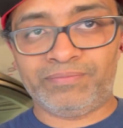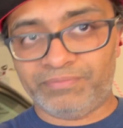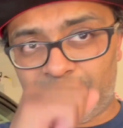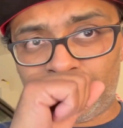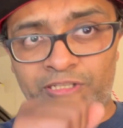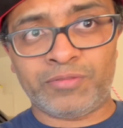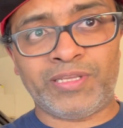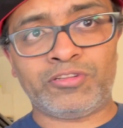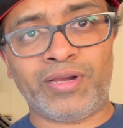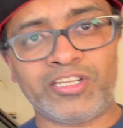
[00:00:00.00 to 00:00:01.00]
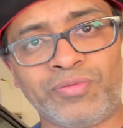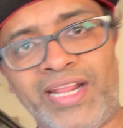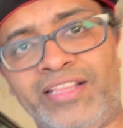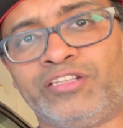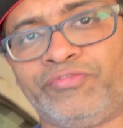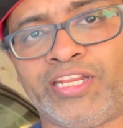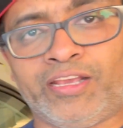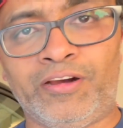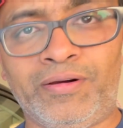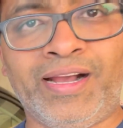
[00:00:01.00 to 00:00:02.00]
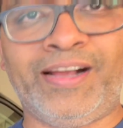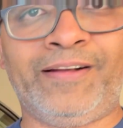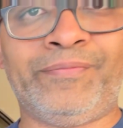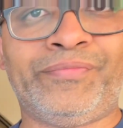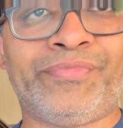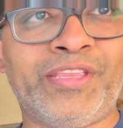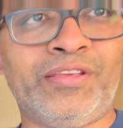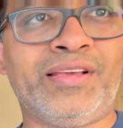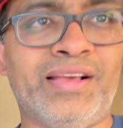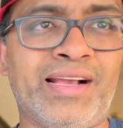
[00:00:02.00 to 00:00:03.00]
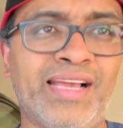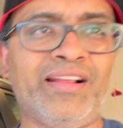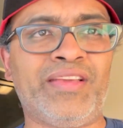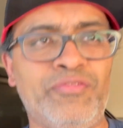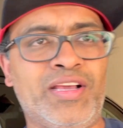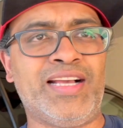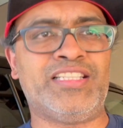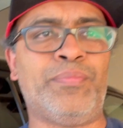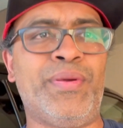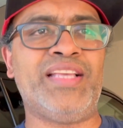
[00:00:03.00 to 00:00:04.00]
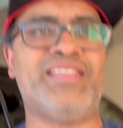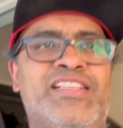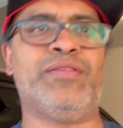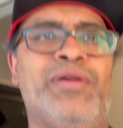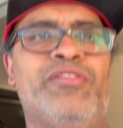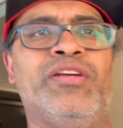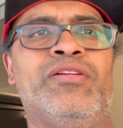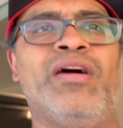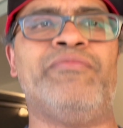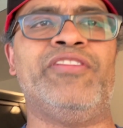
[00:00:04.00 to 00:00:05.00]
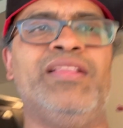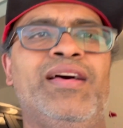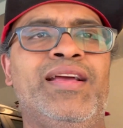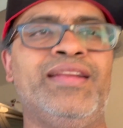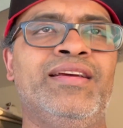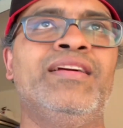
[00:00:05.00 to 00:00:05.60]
So excuse me. So I just want to end this video. I kind of give you guys the basics about the Grom VLine.